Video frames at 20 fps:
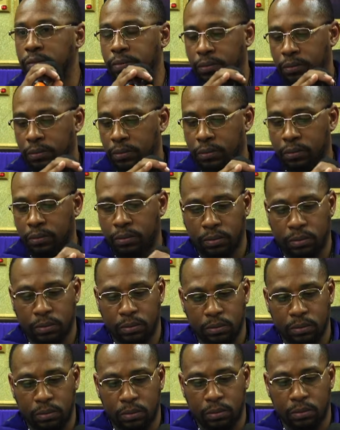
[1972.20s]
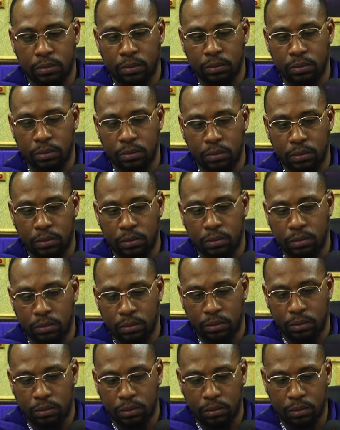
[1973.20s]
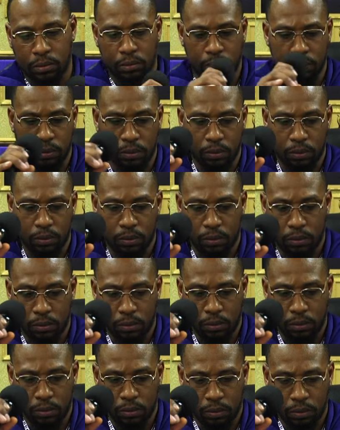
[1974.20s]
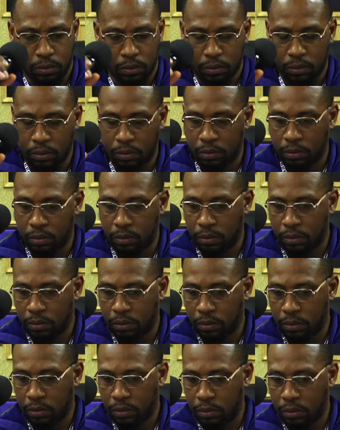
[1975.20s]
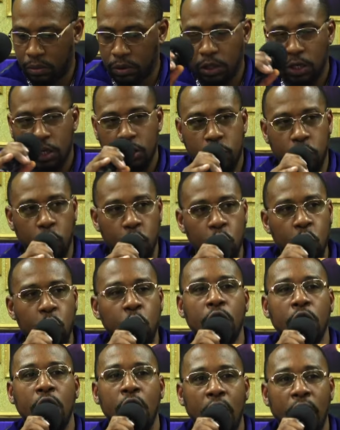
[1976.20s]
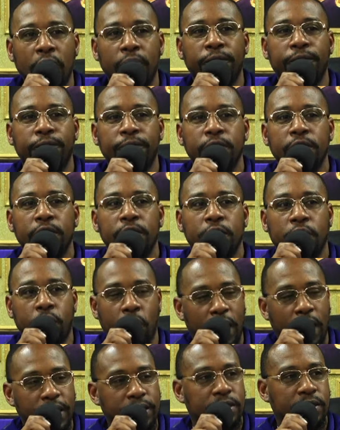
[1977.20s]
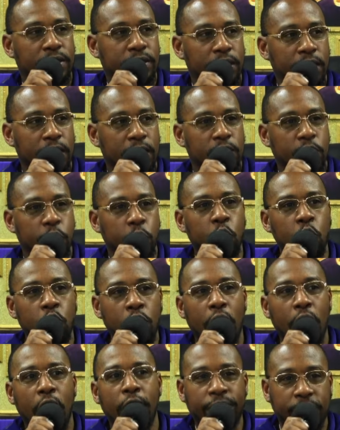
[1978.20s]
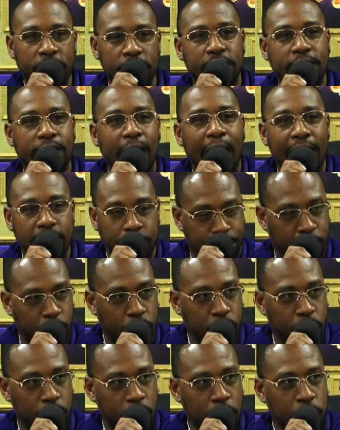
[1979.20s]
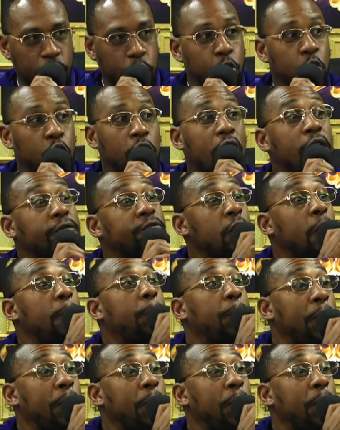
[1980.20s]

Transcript: He said to him again a second time, Simon, son of Jonas, lovest thou me? Do you love Christ? Do you love this gospel? Do you love your